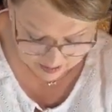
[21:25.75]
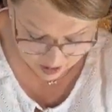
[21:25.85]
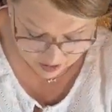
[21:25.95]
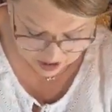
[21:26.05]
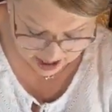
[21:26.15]
his
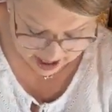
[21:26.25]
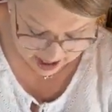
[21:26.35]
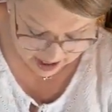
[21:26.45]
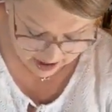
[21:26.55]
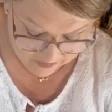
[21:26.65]

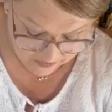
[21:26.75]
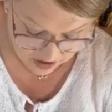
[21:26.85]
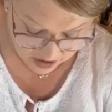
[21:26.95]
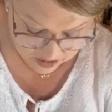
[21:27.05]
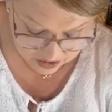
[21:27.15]
birthday and
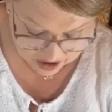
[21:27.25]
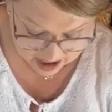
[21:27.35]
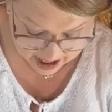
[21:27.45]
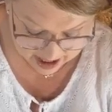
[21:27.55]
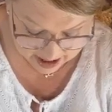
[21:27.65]
Father's
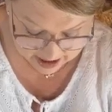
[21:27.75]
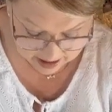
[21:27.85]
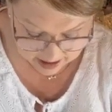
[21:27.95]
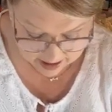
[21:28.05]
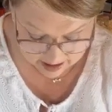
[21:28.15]
Day